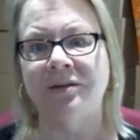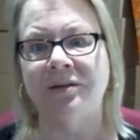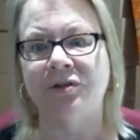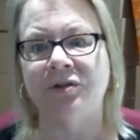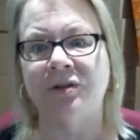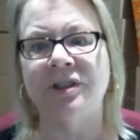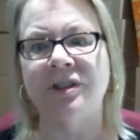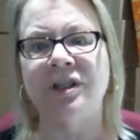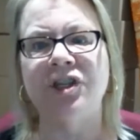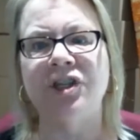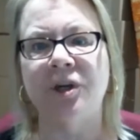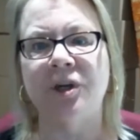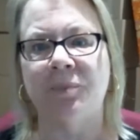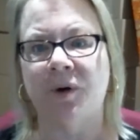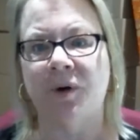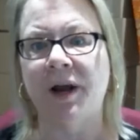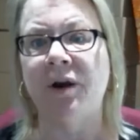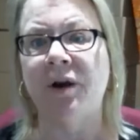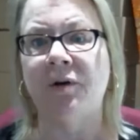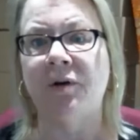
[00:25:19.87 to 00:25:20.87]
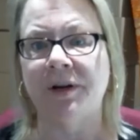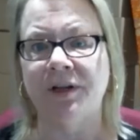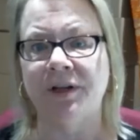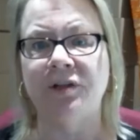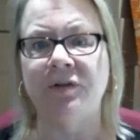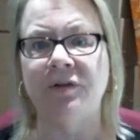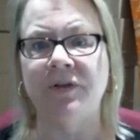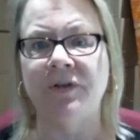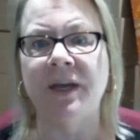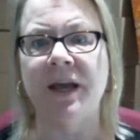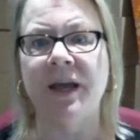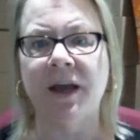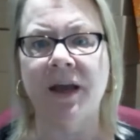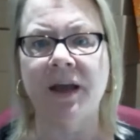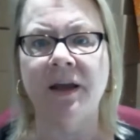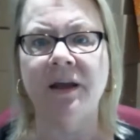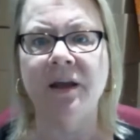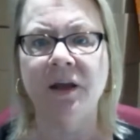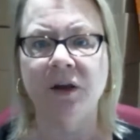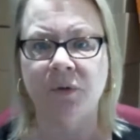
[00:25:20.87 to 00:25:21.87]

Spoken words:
strategic priority to VA.